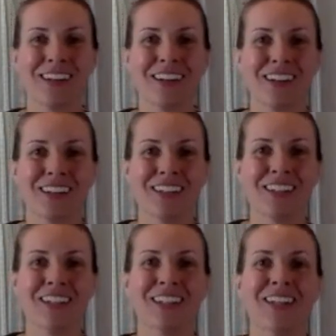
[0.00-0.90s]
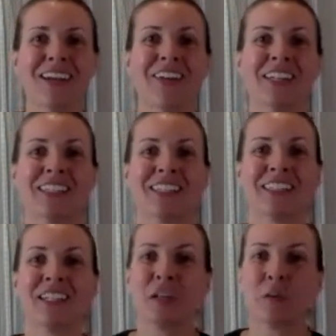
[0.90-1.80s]
And now a
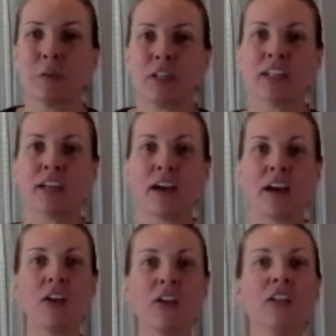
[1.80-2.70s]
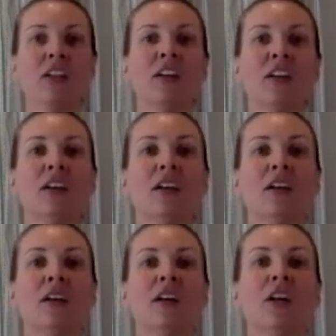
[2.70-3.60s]
deep inhale.
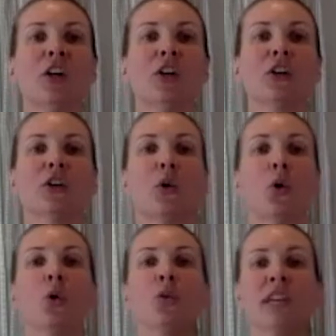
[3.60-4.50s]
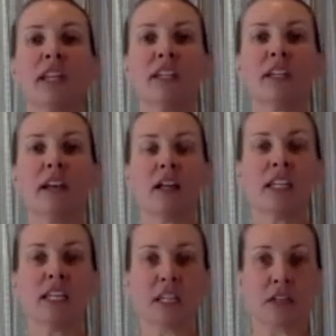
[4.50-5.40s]
You're gonna hold that inhale
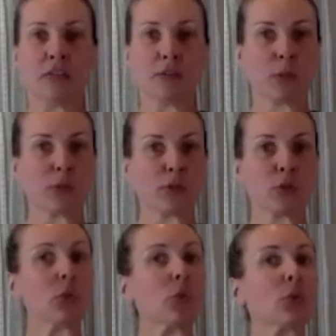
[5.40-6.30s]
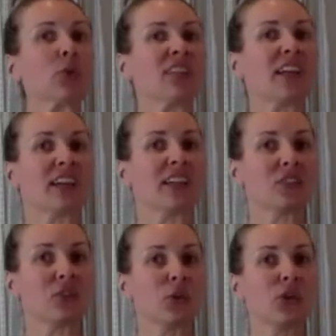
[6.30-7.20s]
in for about 2
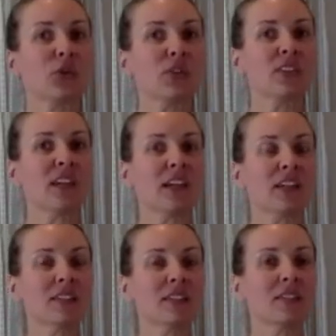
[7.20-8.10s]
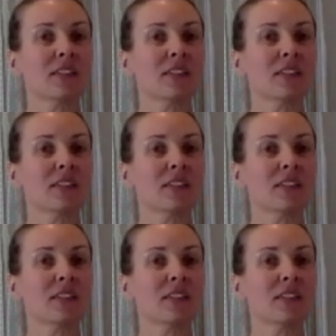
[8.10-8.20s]
seconds, 2 or 3 seconds.